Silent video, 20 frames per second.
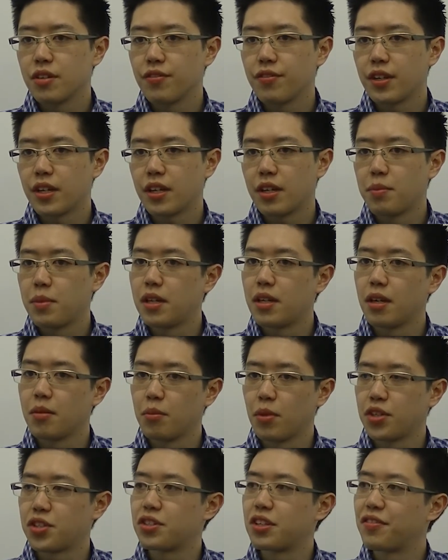if it can be
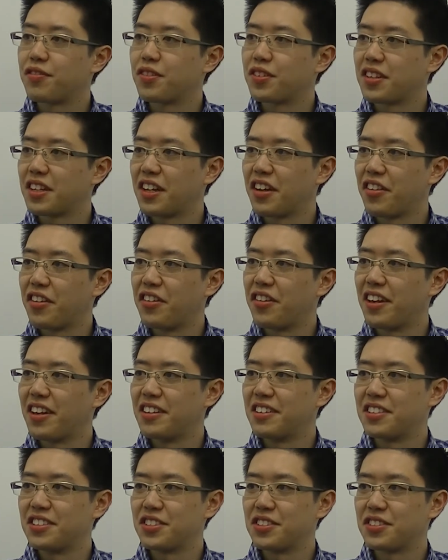done much differently other
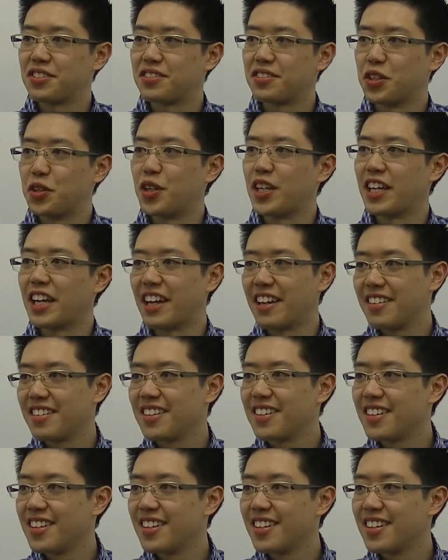than just doing it.